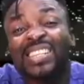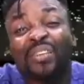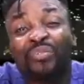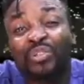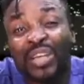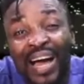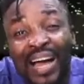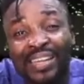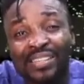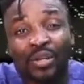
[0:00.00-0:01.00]
several
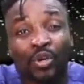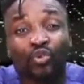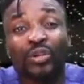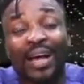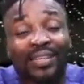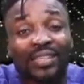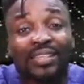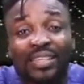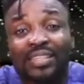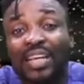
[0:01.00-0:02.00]
times so that
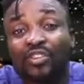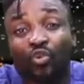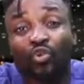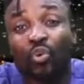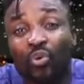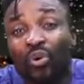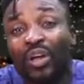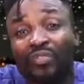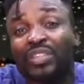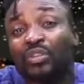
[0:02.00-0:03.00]
the
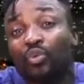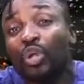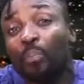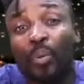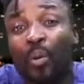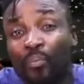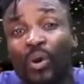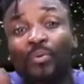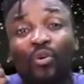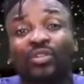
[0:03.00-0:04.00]
testosterone everything could they pump
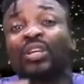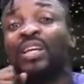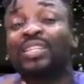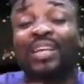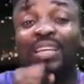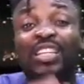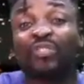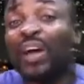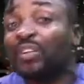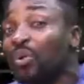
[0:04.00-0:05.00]
well, because say
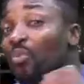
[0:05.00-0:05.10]
this fight